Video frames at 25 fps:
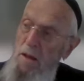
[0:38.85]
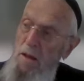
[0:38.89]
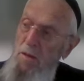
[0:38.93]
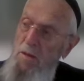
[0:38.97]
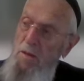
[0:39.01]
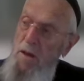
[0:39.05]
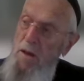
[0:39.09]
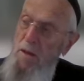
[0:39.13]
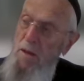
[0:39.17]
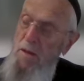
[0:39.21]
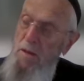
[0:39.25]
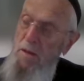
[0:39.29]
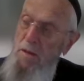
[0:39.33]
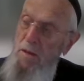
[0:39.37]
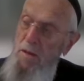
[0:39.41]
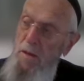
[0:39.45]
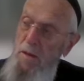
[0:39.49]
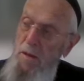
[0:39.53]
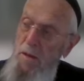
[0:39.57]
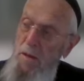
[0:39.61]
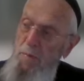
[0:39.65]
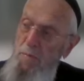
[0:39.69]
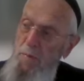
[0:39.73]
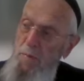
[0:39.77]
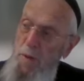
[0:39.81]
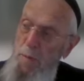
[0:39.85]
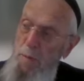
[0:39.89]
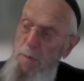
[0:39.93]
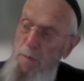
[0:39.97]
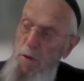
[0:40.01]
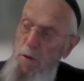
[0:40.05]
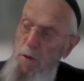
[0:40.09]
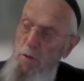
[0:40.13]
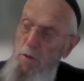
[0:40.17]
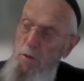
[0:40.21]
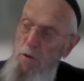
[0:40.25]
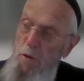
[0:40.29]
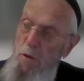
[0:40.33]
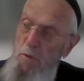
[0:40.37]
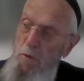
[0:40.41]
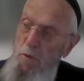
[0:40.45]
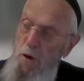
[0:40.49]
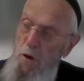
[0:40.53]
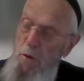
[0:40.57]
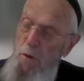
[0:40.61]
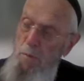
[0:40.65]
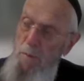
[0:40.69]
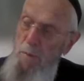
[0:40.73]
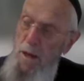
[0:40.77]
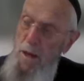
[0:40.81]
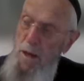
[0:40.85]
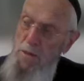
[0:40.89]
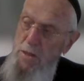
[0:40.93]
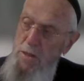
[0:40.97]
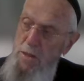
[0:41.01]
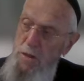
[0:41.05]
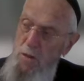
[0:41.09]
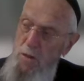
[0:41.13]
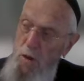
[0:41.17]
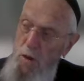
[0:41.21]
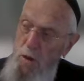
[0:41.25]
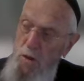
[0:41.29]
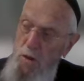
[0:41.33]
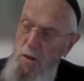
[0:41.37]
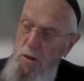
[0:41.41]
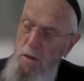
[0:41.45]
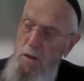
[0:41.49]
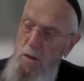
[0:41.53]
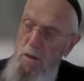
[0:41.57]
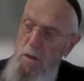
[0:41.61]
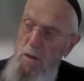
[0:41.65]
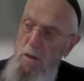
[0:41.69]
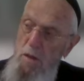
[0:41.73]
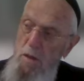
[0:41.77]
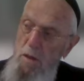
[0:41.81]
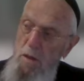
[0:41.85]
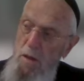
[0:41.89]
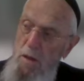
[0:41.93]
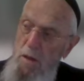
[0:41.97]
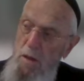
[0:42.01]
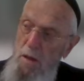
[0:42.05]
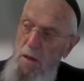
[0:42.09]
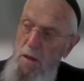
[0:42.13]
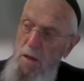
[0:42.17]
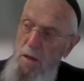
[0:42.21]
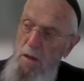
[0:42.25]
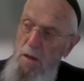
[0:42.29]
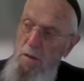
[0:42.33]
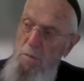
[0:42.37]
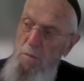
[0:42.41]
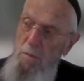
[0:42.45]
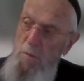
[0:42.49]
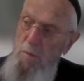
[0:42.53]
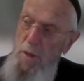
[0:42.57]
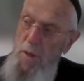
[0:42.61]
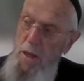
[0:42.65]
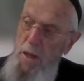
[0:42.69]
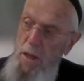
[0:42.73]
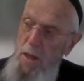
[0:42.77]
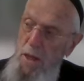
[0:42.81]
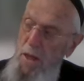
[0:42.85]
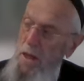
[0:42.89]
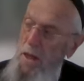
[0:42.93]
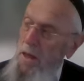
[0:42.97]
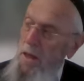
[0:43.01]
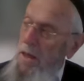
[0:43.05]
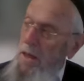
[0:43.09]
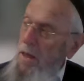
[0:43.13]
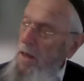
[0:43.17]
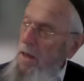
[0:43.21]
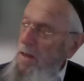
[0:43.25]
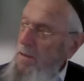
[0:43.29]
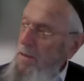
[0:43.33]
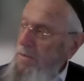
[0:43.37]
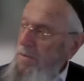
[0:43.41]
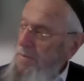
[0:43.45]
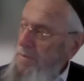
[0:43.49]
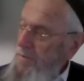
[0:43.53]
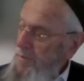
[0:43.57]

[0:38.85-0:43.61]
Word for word: that people must not be,